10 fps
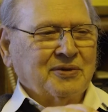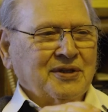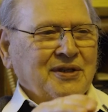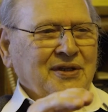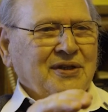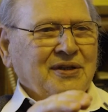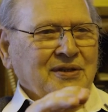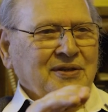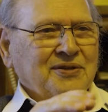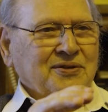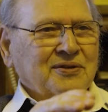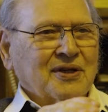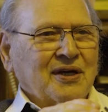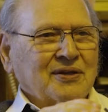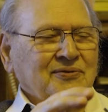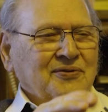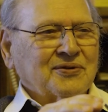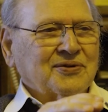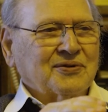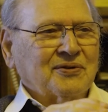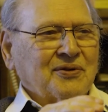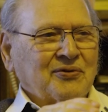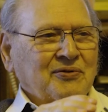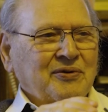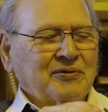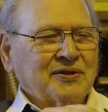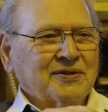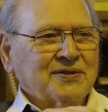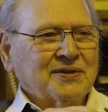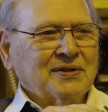But he still got the 3 reels.